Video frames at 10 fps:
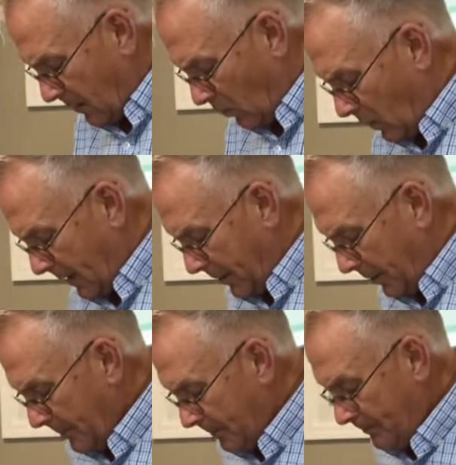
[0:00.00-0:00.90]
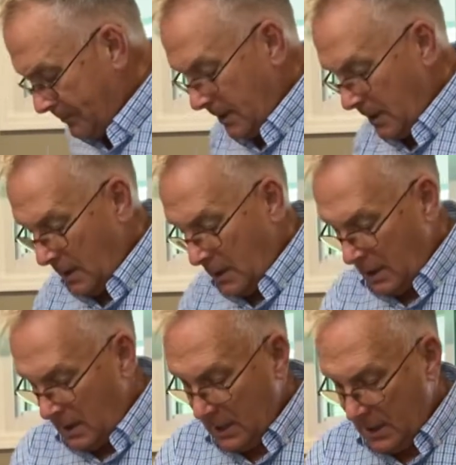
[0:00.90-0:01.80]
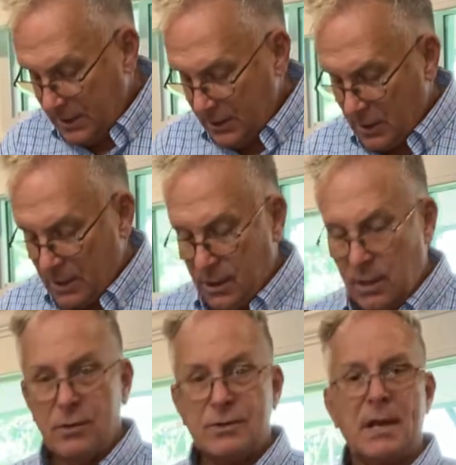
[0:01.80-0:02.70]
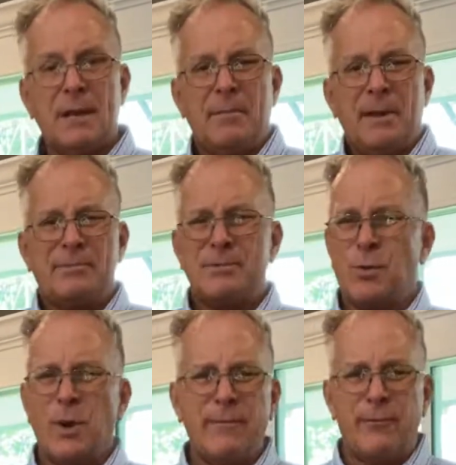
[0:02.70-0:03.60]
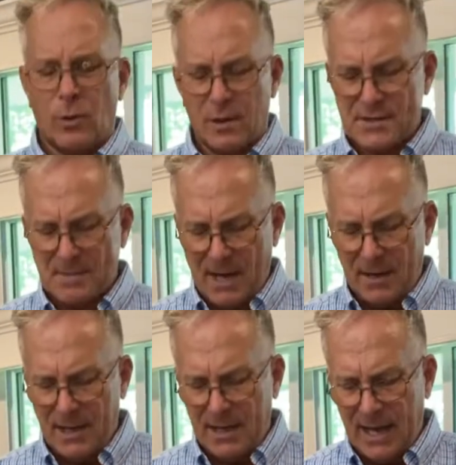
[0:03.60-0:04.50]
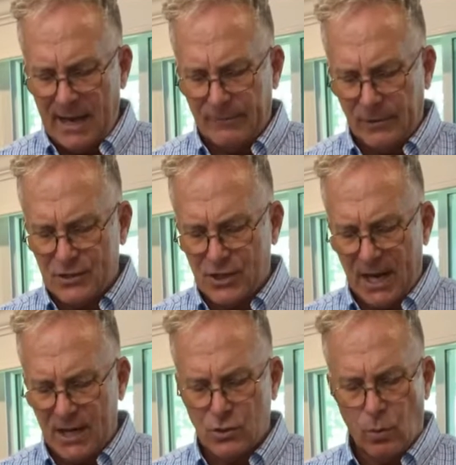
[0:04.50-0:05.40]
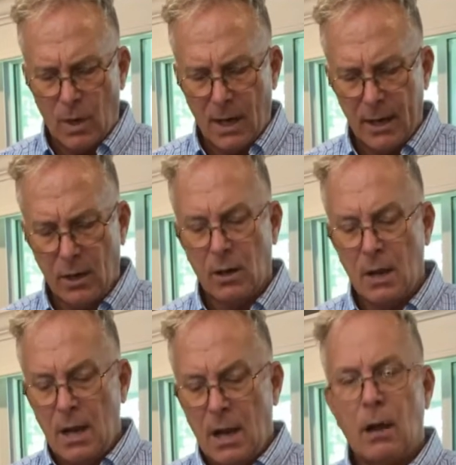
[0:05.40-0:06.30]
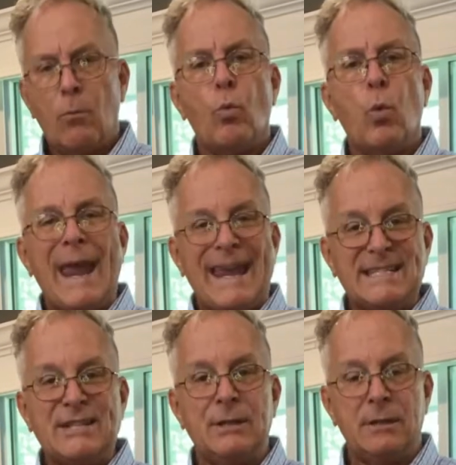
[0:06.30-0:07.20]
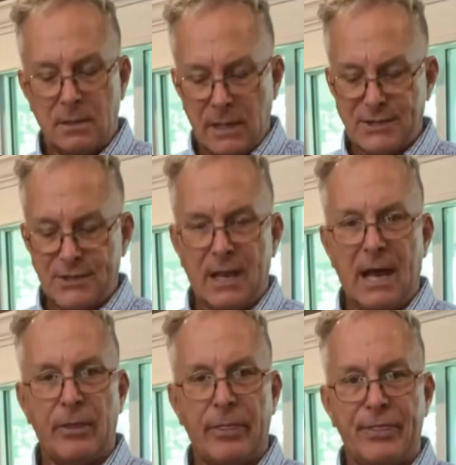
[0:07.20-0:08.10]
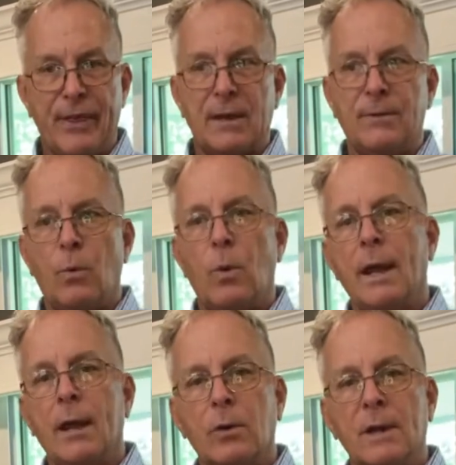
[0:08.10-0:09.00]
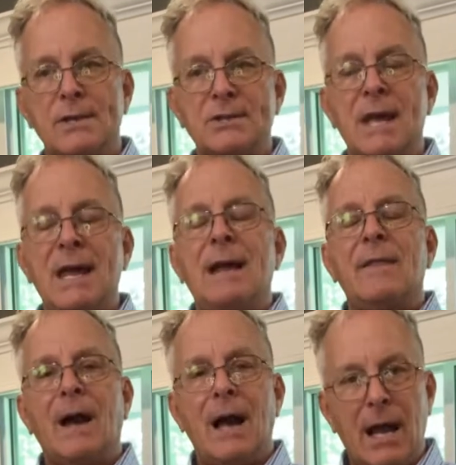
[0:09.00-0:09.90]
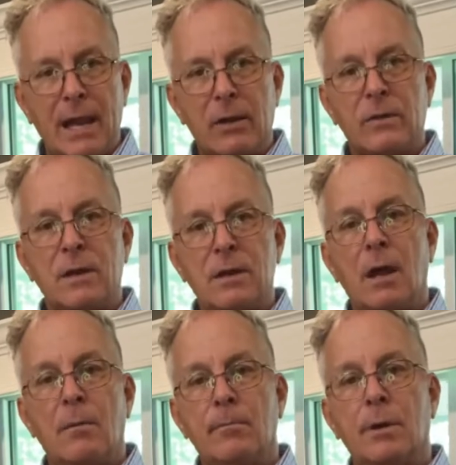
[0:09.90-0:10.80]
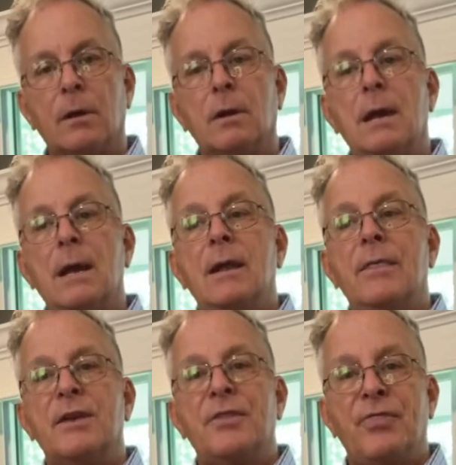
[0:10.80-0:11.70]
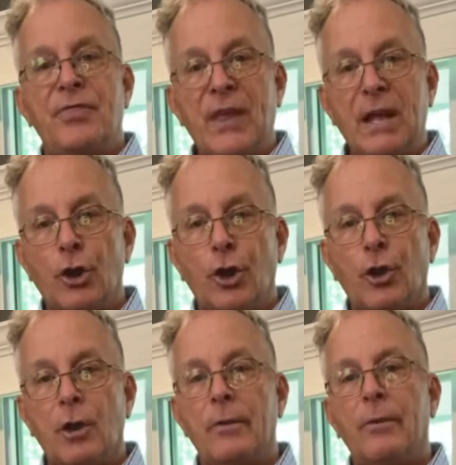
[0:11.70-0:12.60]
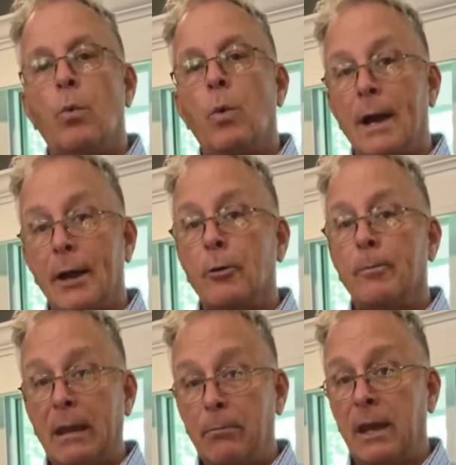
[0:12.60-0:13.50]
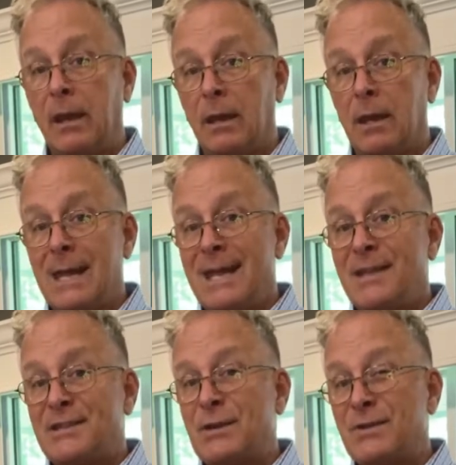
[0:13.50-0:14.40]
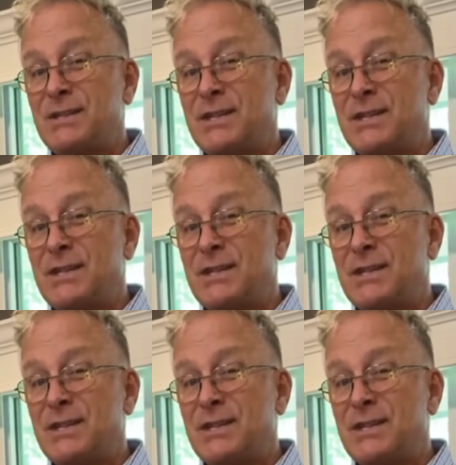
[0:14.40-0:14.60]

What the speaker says: wire, and you can use 24 is about an average gauge wire weight. That's how thick the wire is. The higher the number, the thinner the wire may be. So this